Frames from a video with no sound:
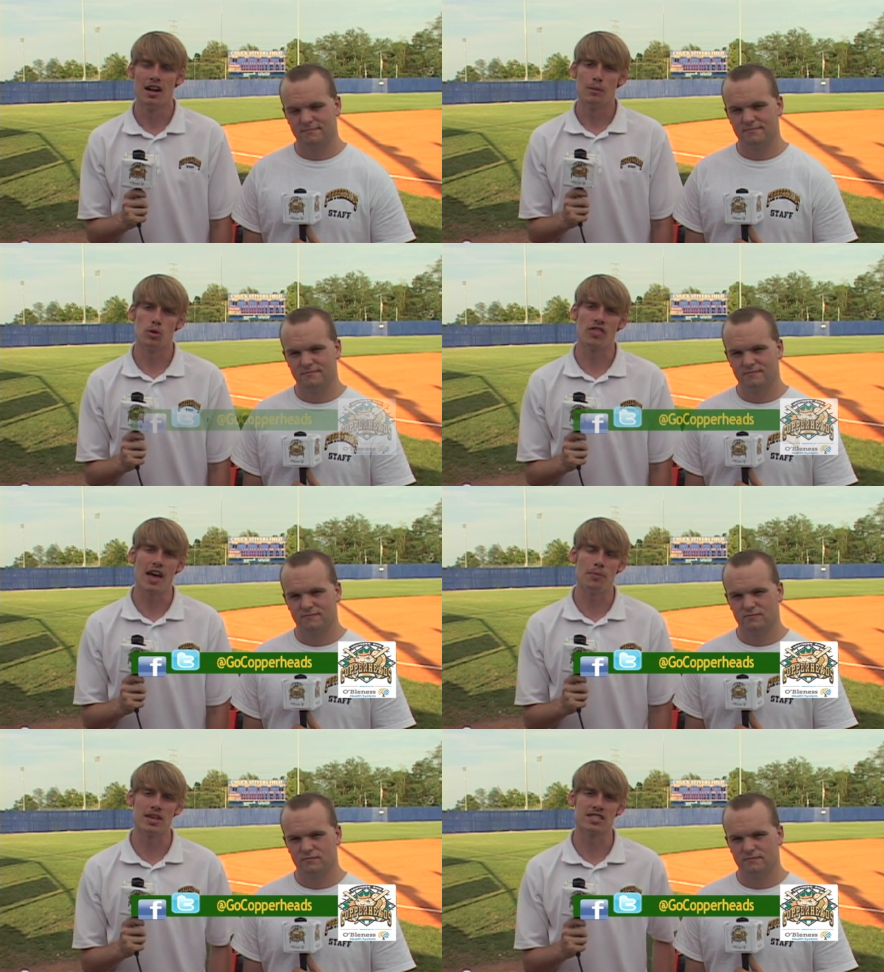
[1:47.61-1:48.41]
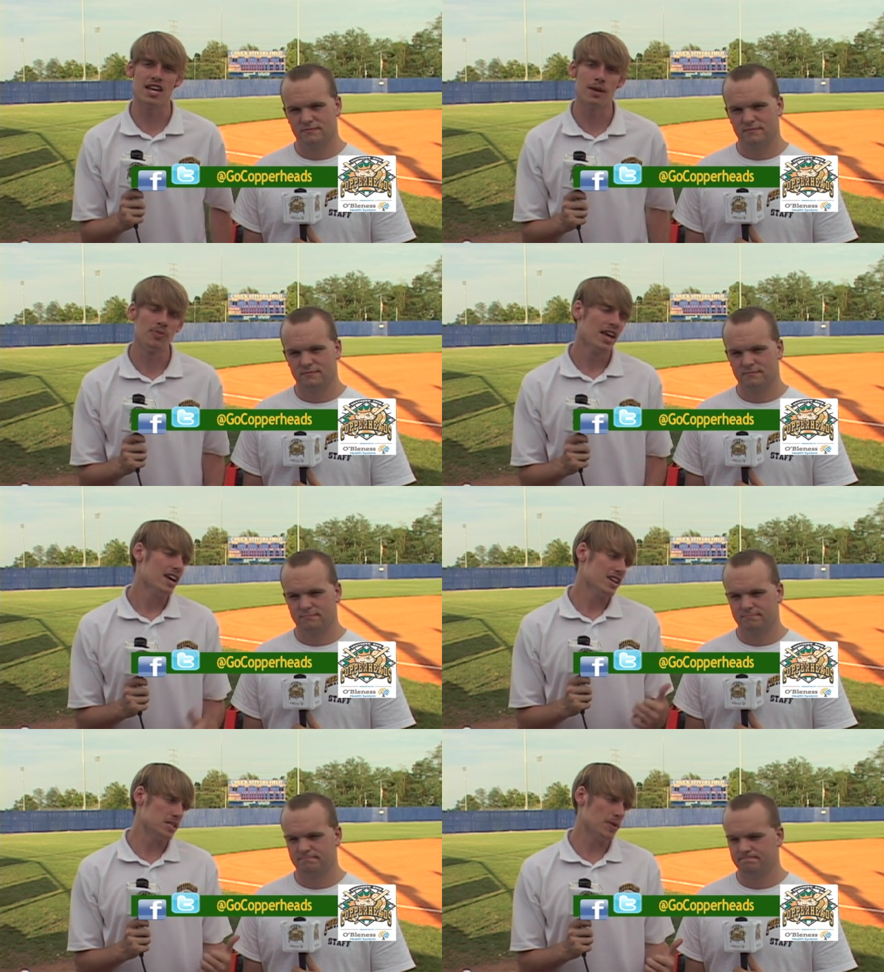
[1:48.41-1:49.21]
Speaker 1: But with that being said,
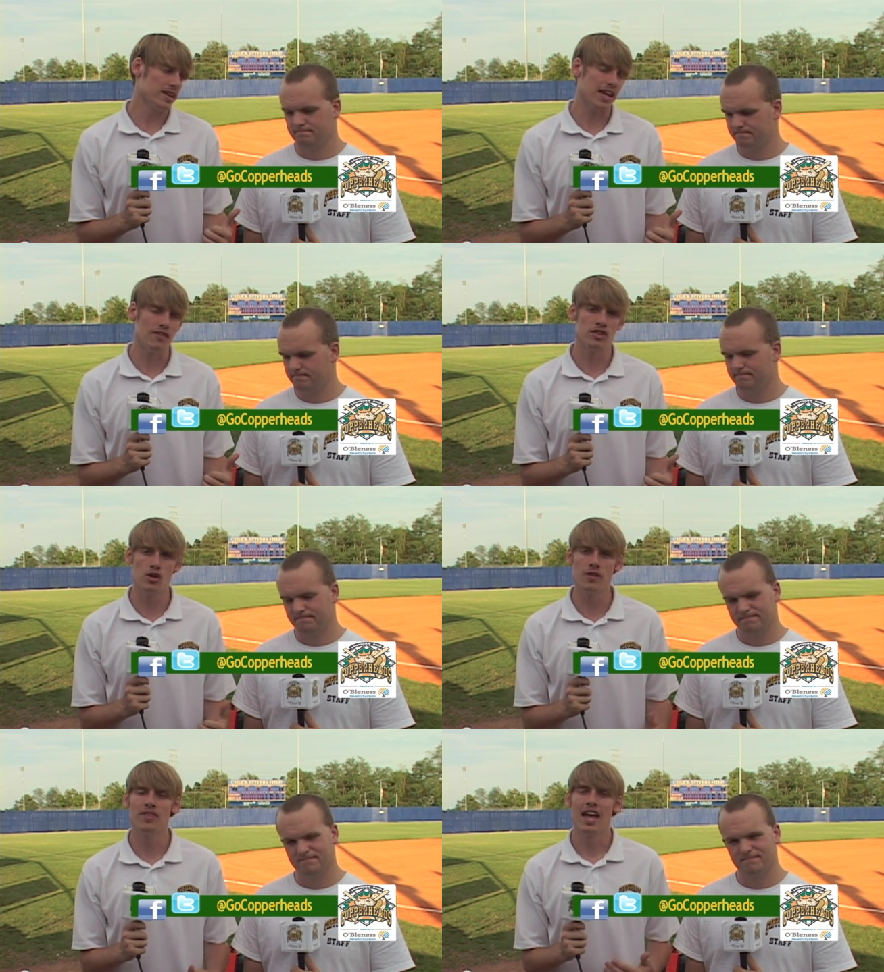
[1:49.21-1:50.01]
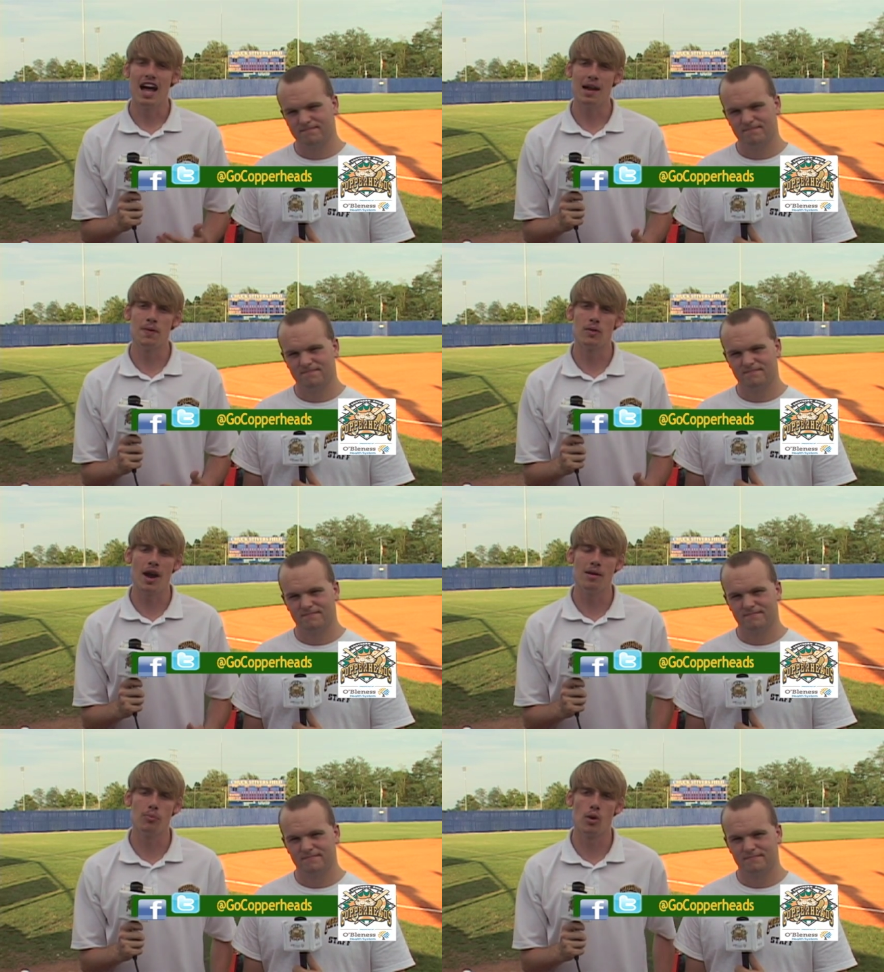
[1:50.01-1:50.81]
he's been Kevin Noonan, I've been
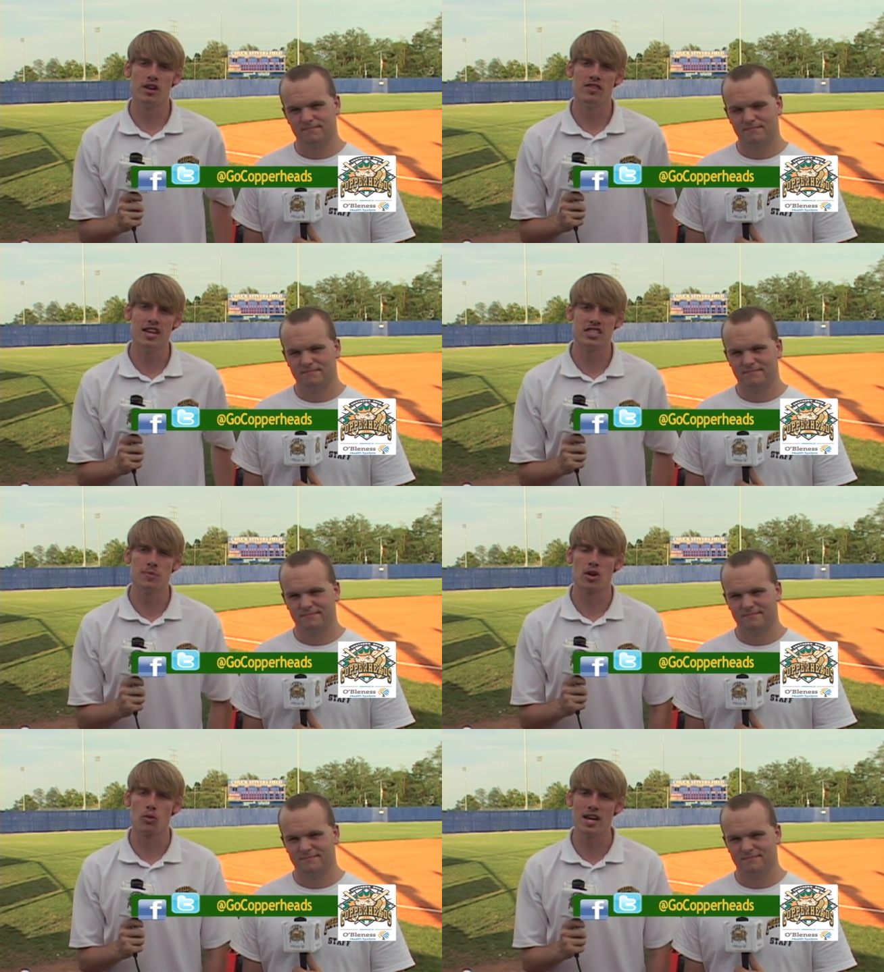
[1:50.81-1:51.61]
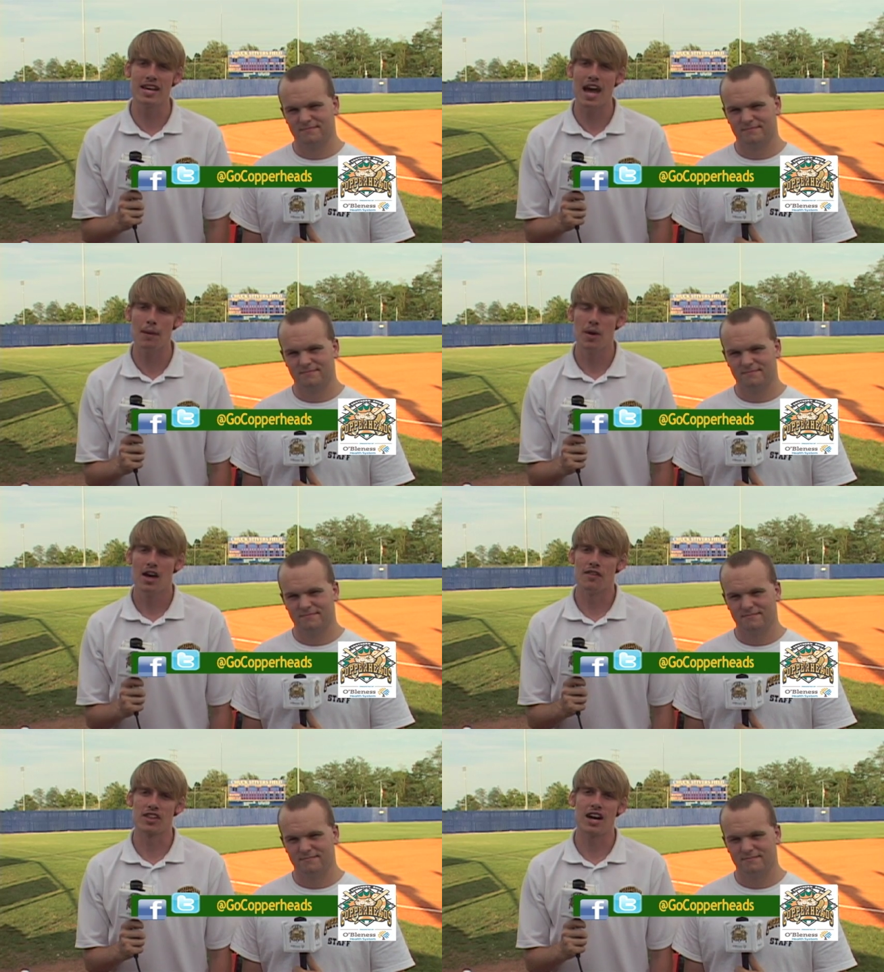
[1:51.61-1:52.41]
Ryan Boyd, and this has been a recap
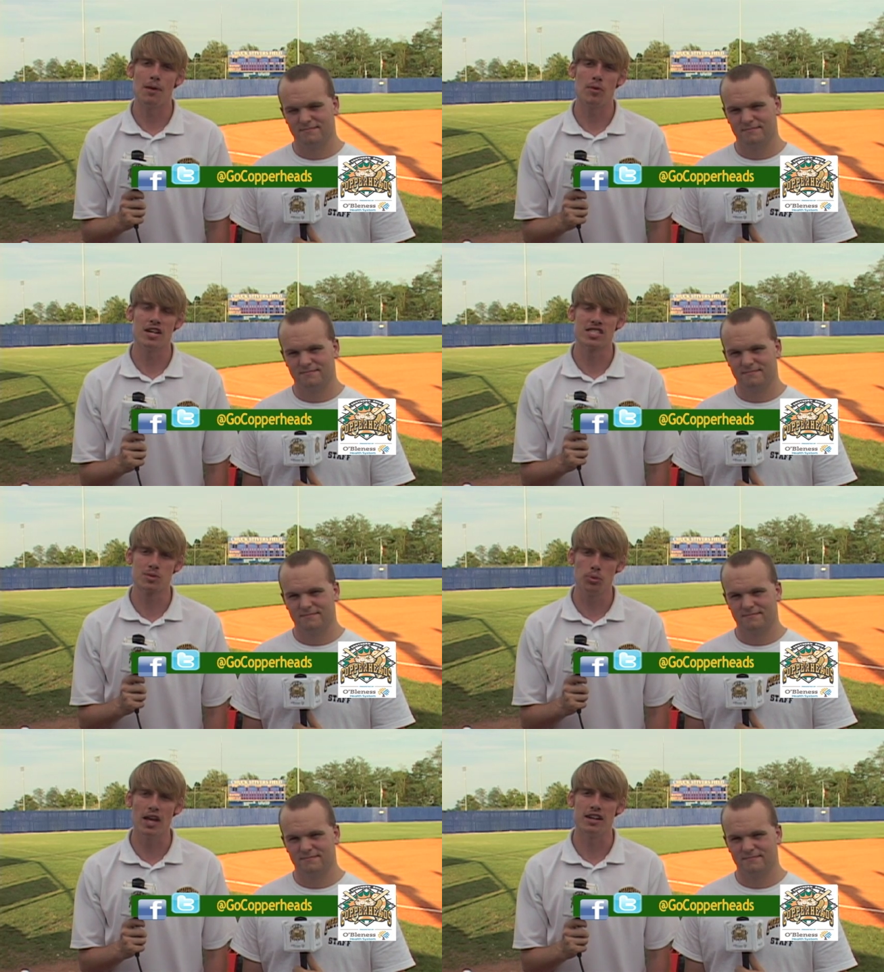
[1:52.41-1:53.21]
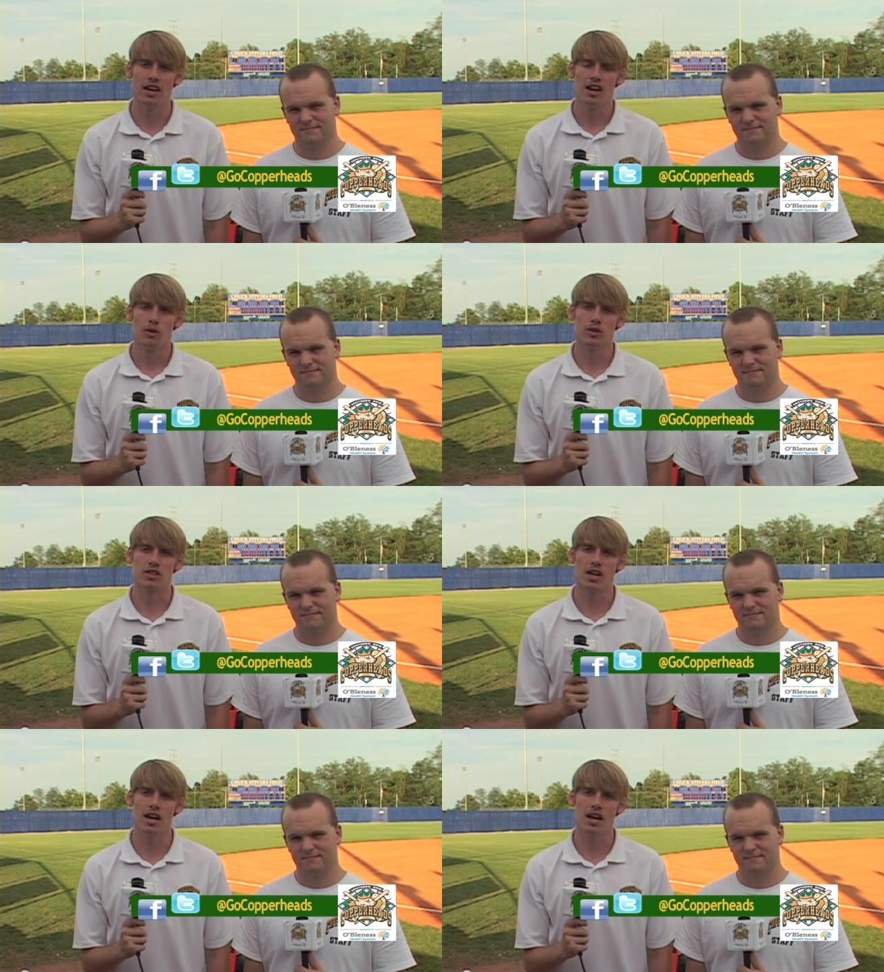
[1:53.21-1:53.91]
of the Copperheads split with